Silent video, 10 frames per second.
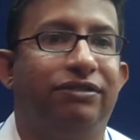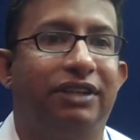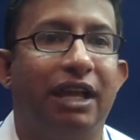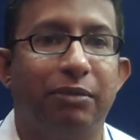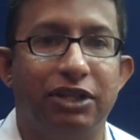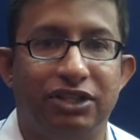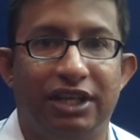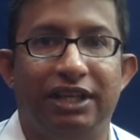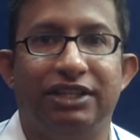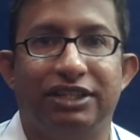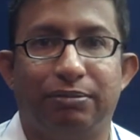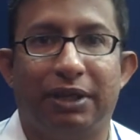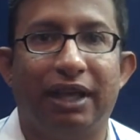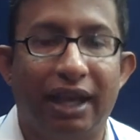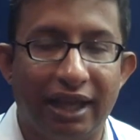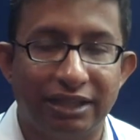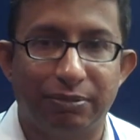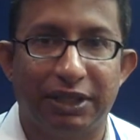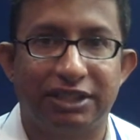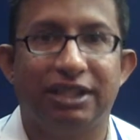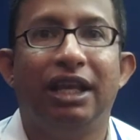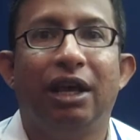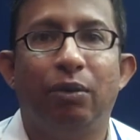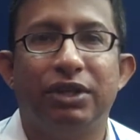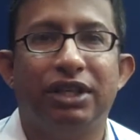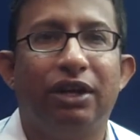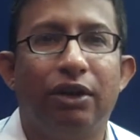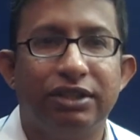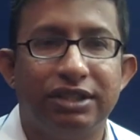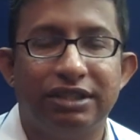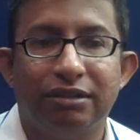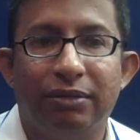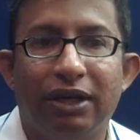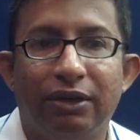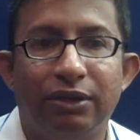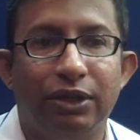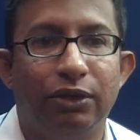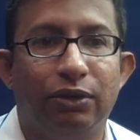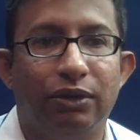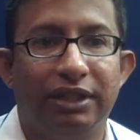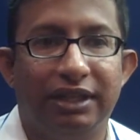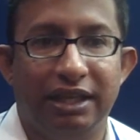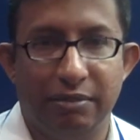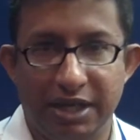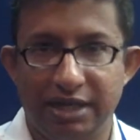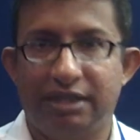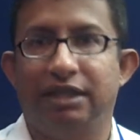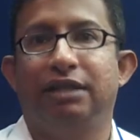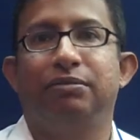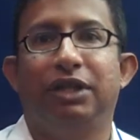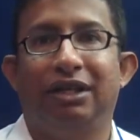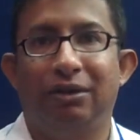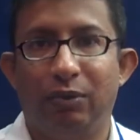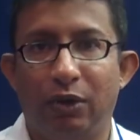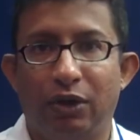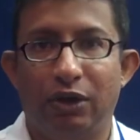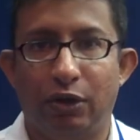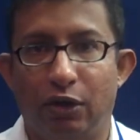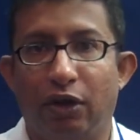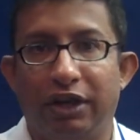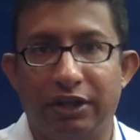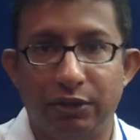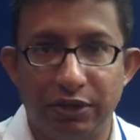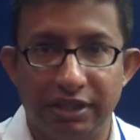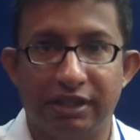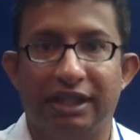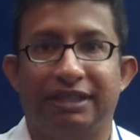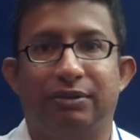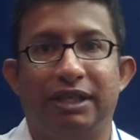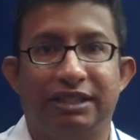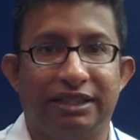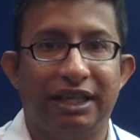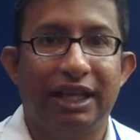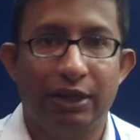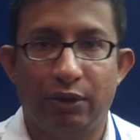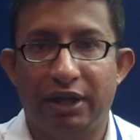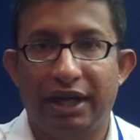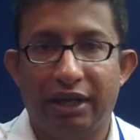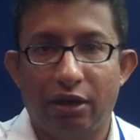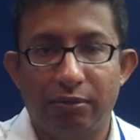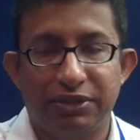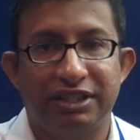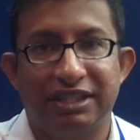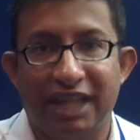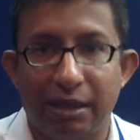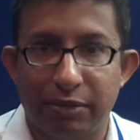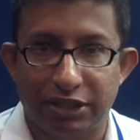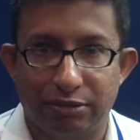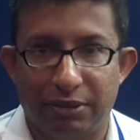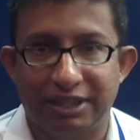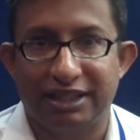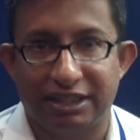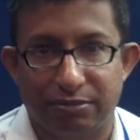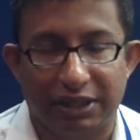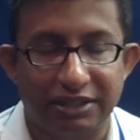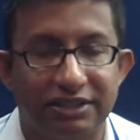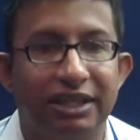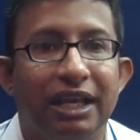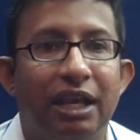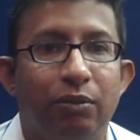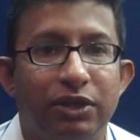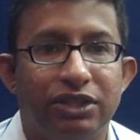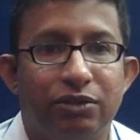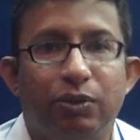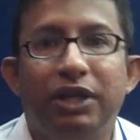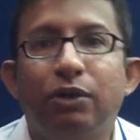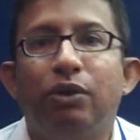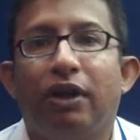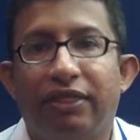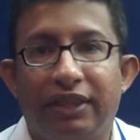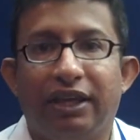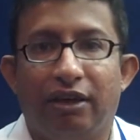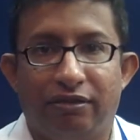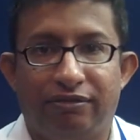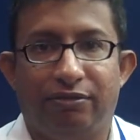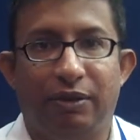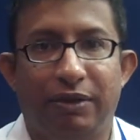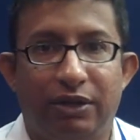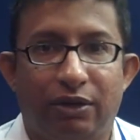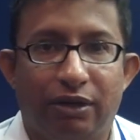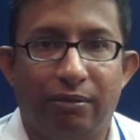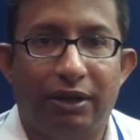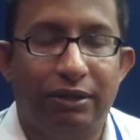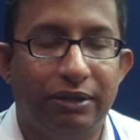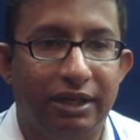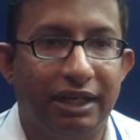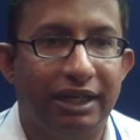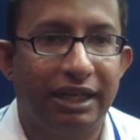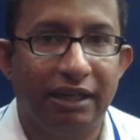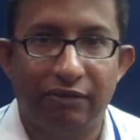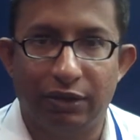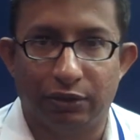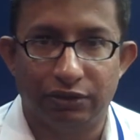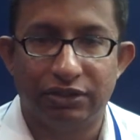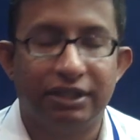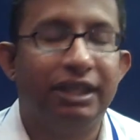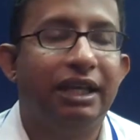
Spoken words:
climate change aspects, which are not just about, in the immediate term, but more, longitudinal, as well as, encompasses time and space aspects, which we do not think of when we talk about livelihoods.